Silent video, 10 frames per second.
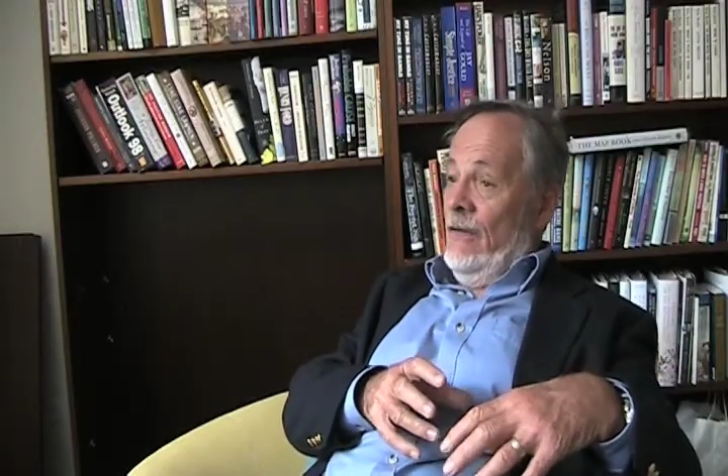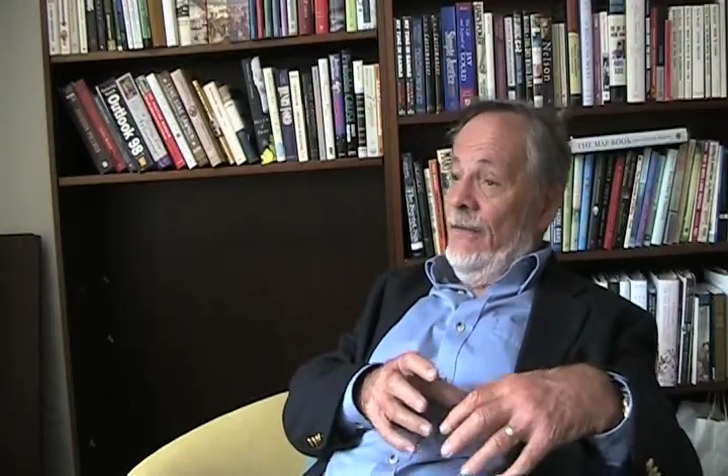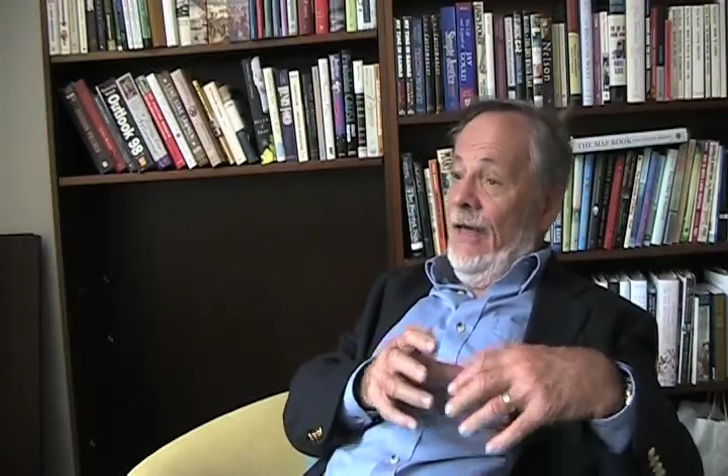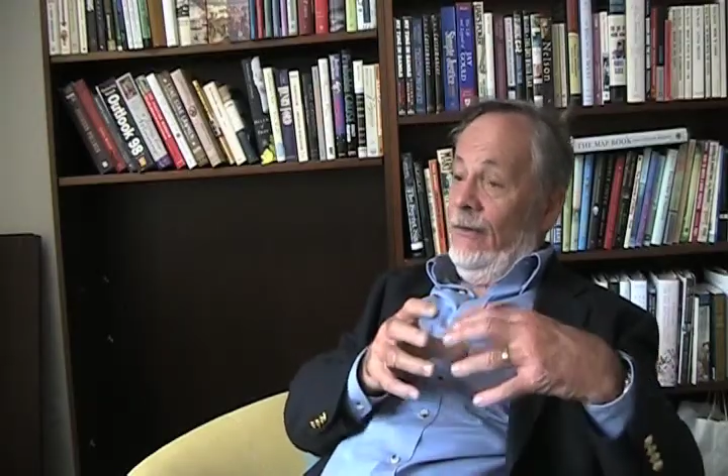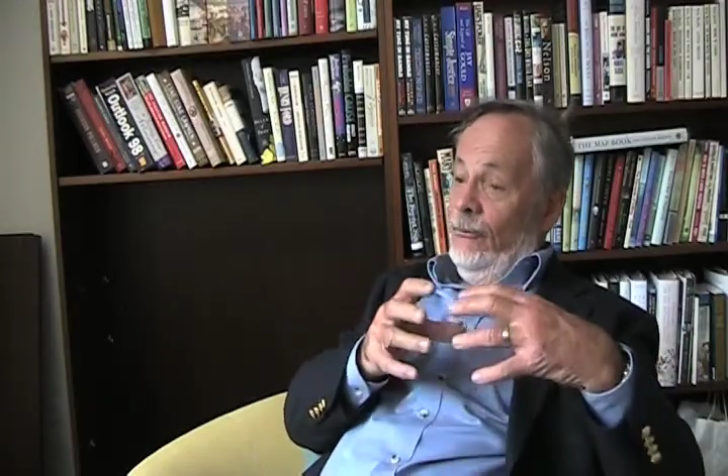
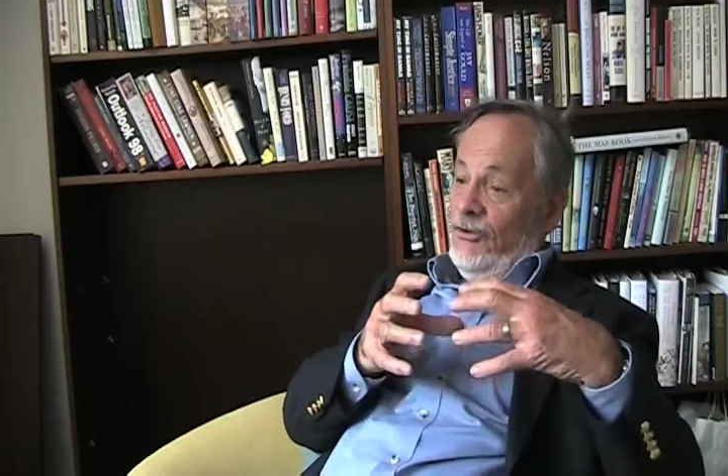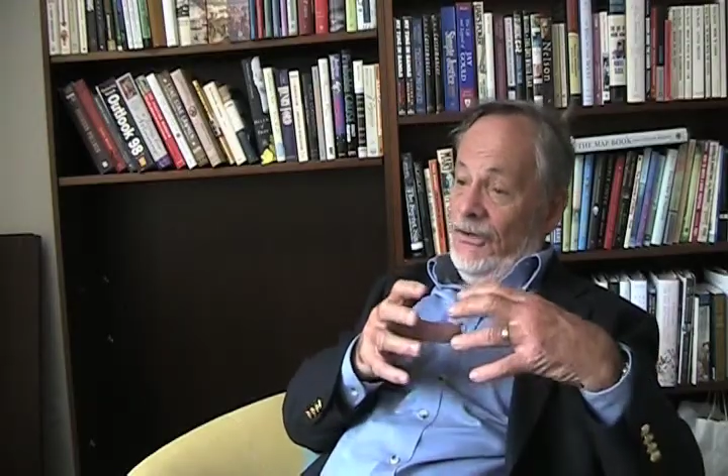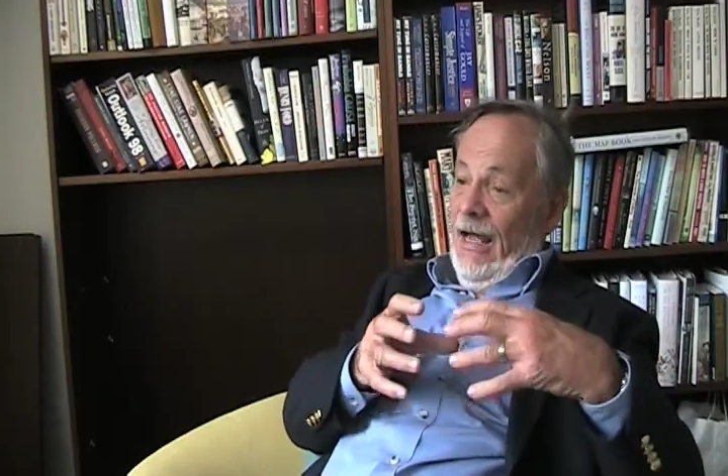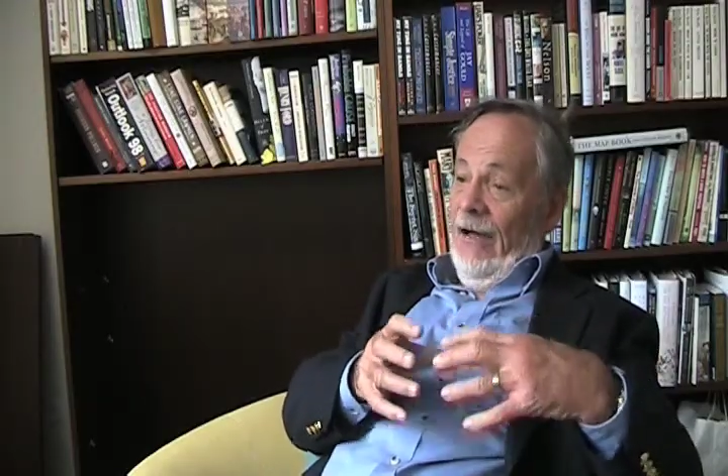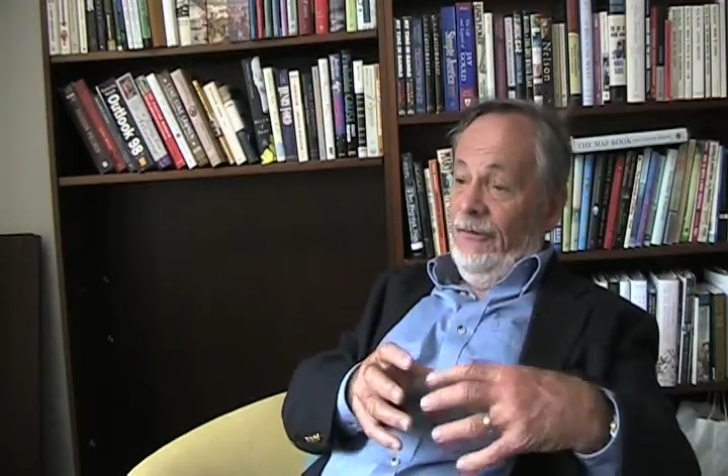that it was
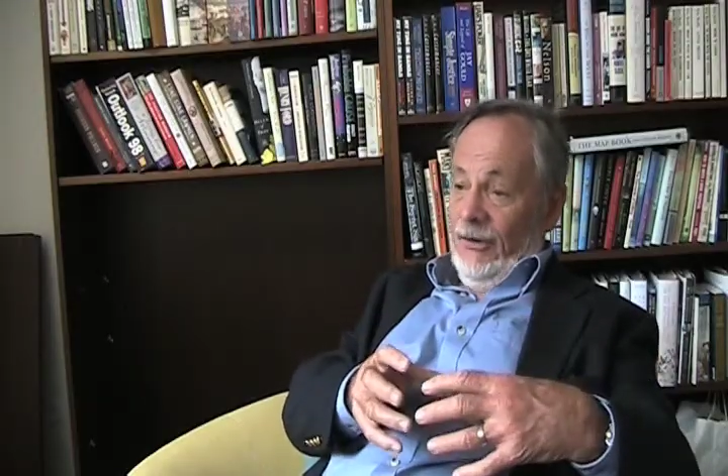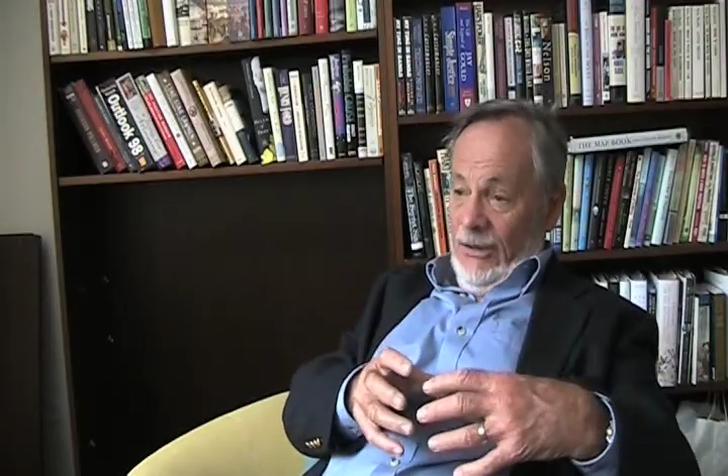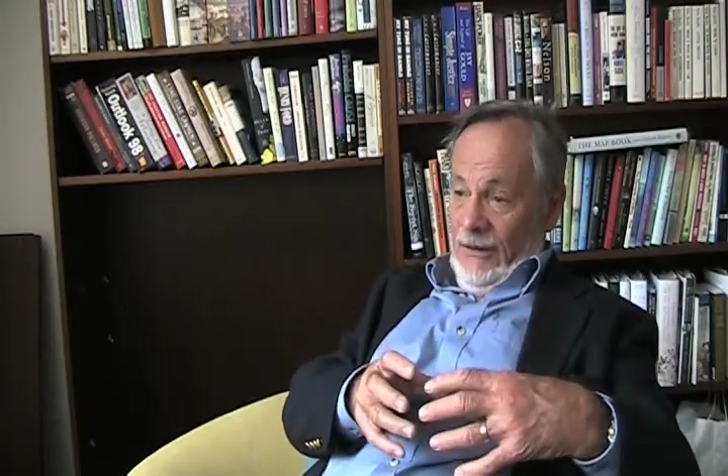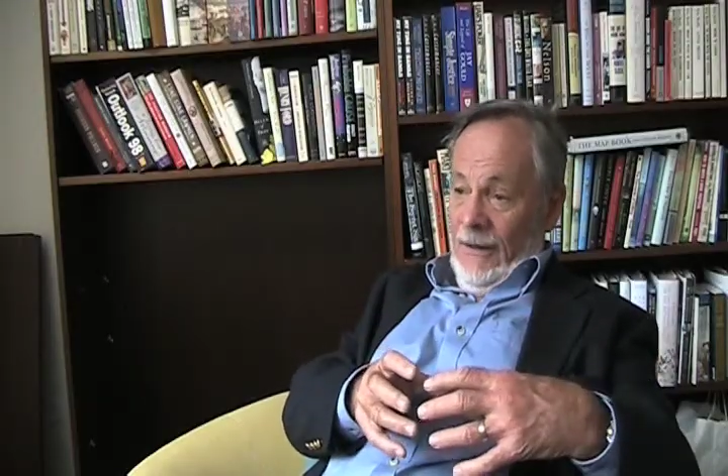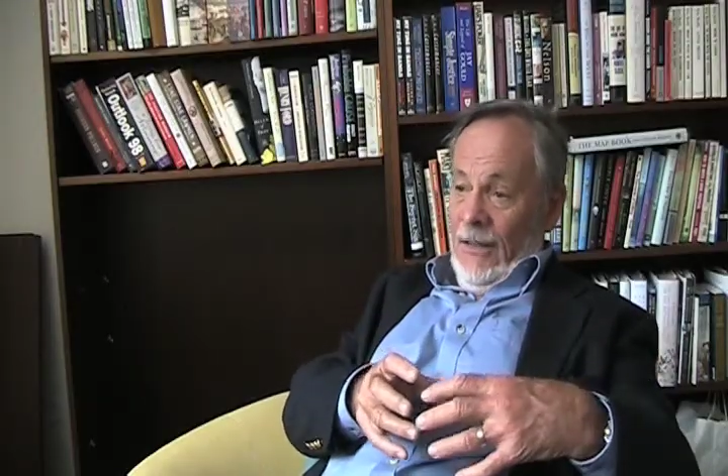in
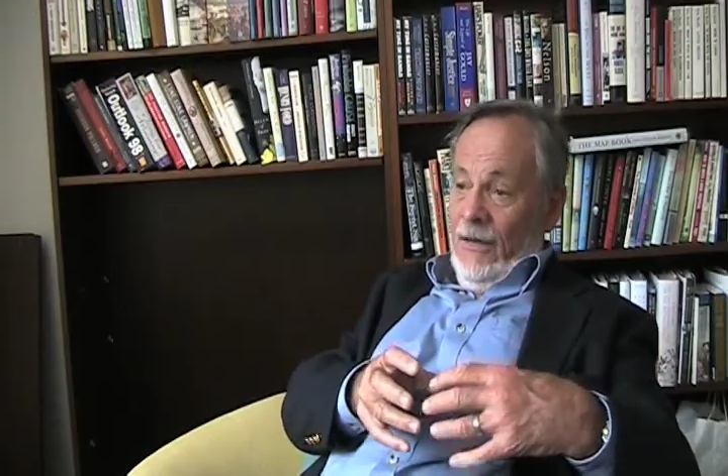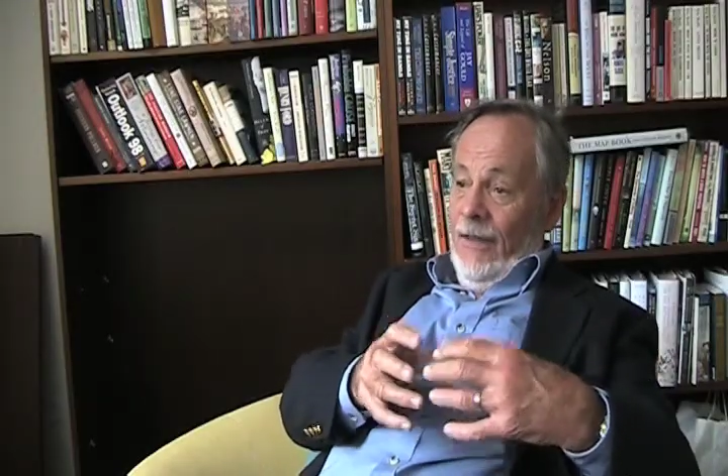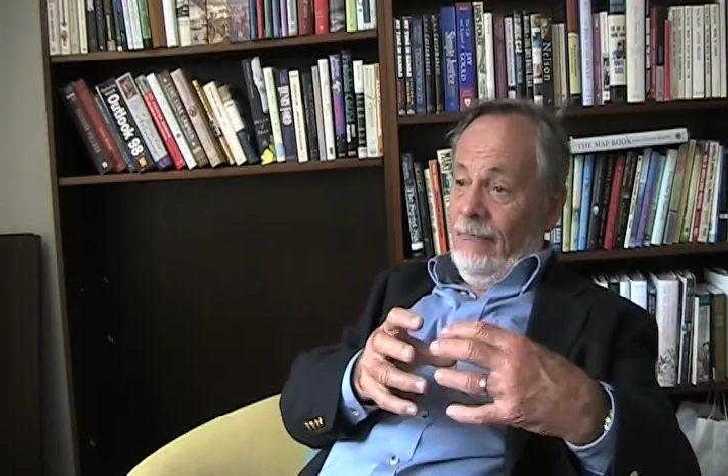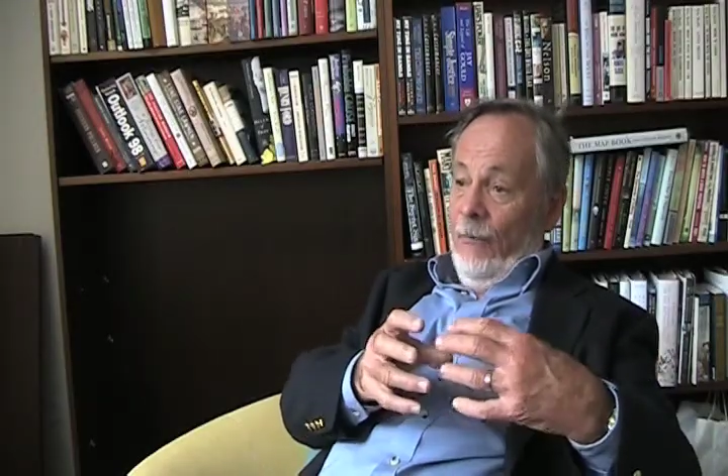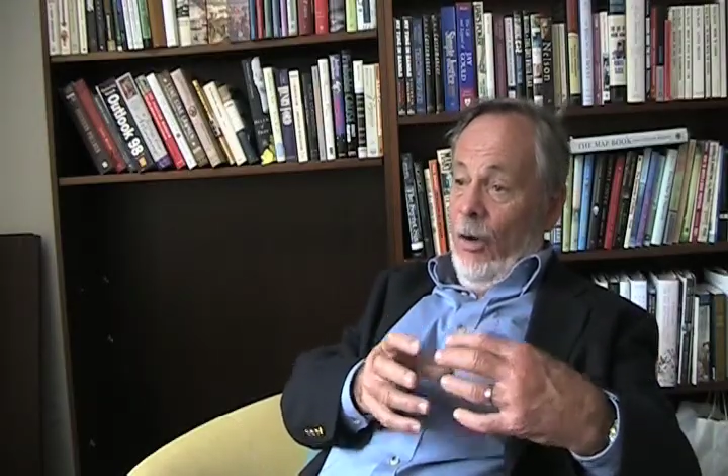Africa
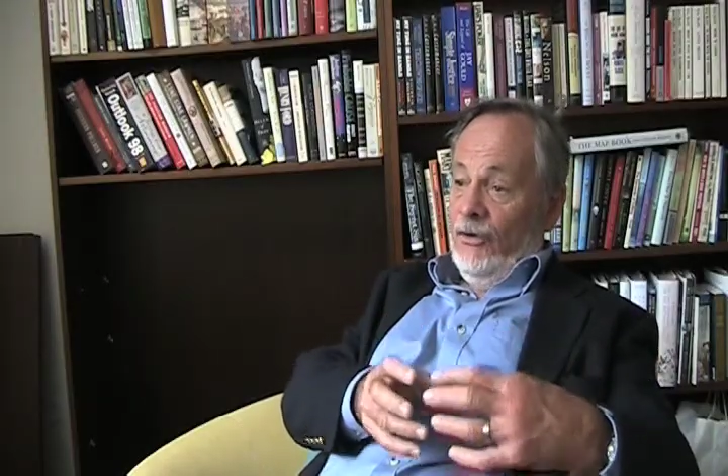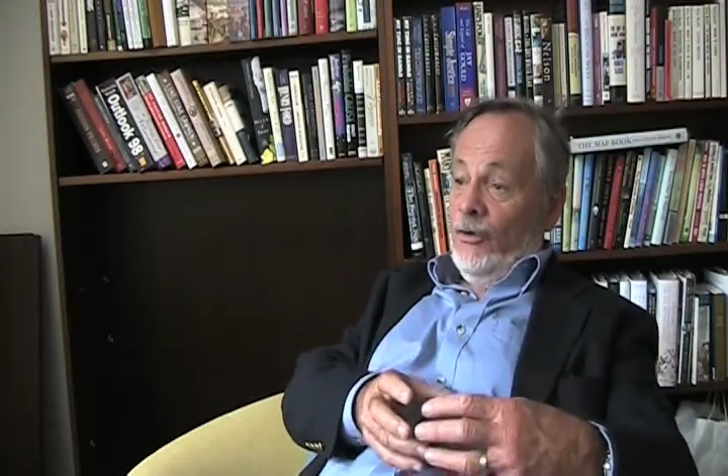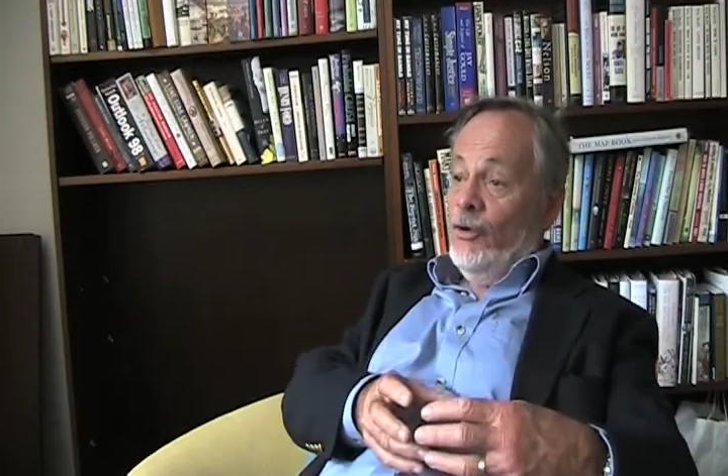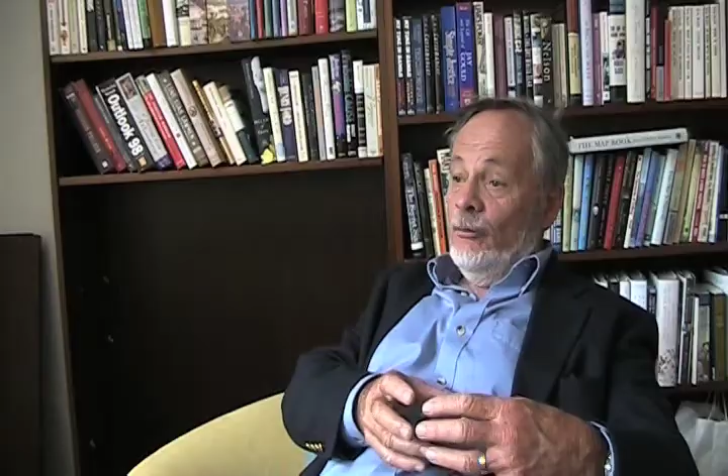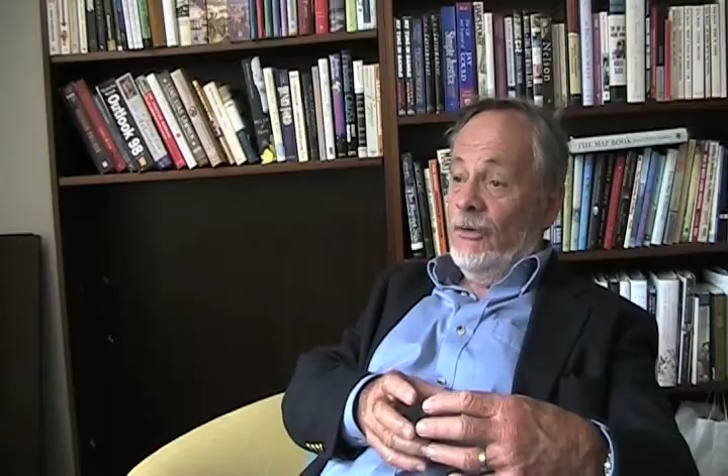that modern
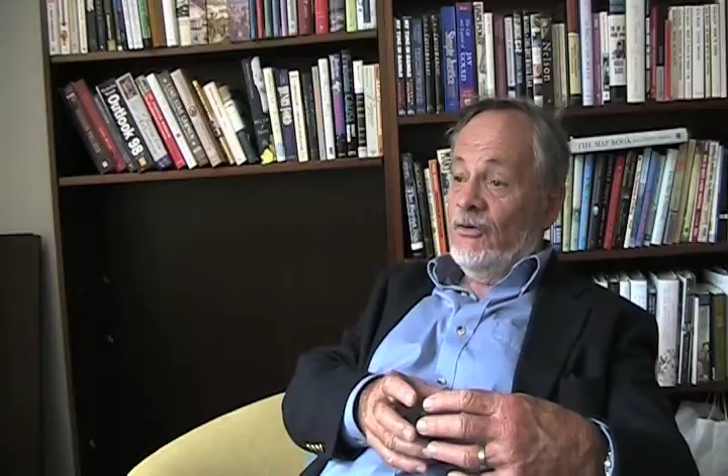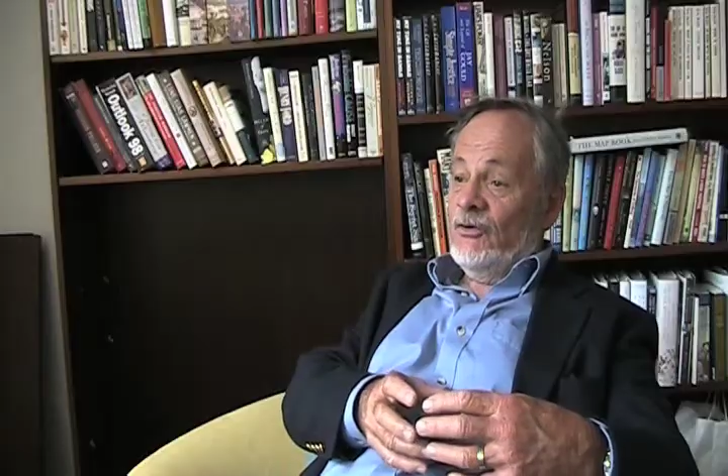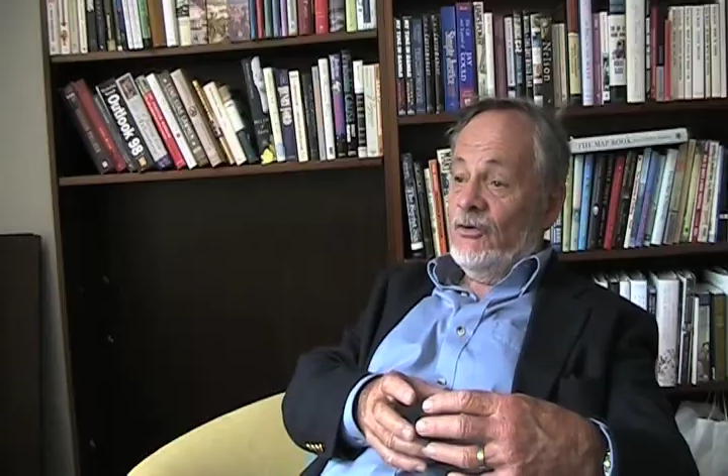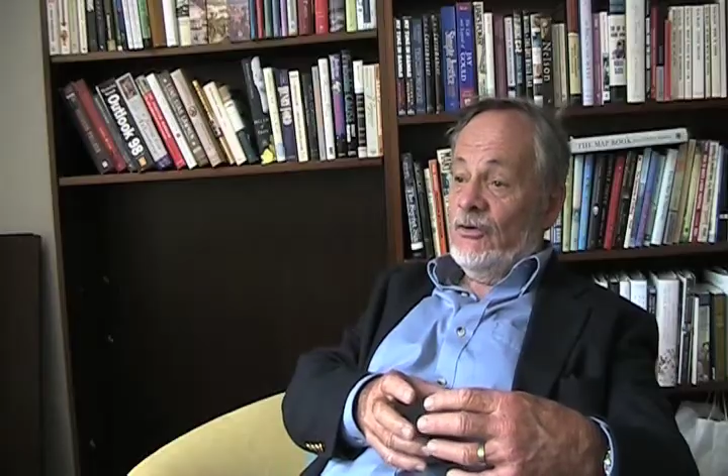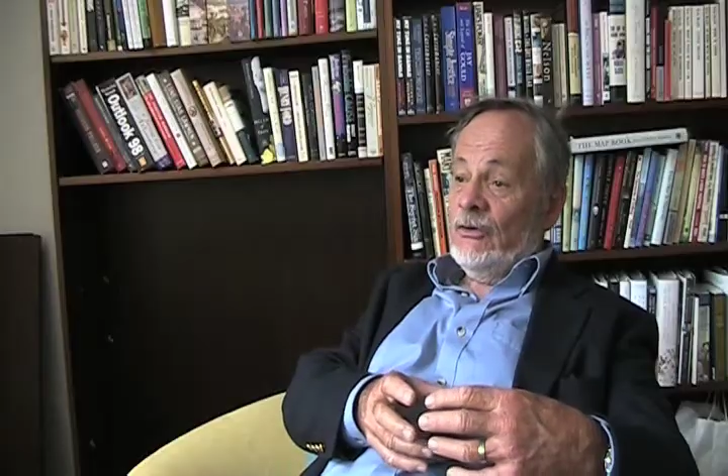
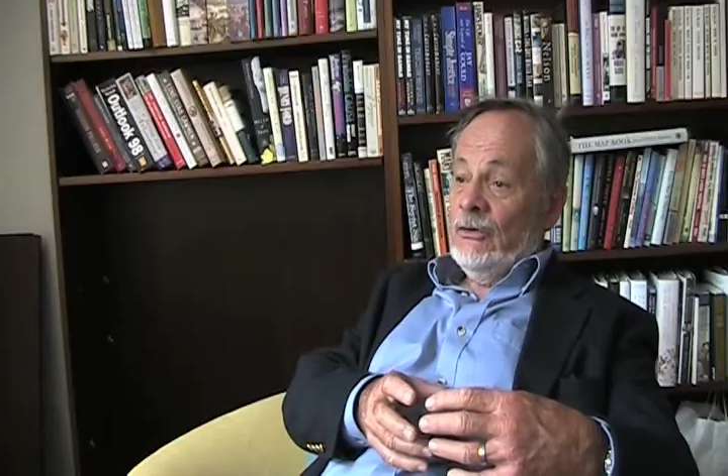humans